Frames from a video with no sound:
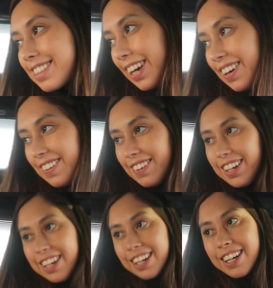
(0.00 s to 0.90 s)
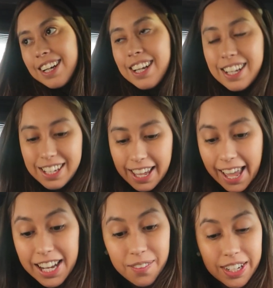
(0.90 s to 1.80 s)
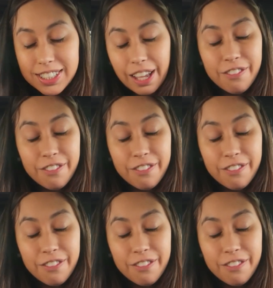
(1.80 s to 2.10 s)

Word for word: So anyways,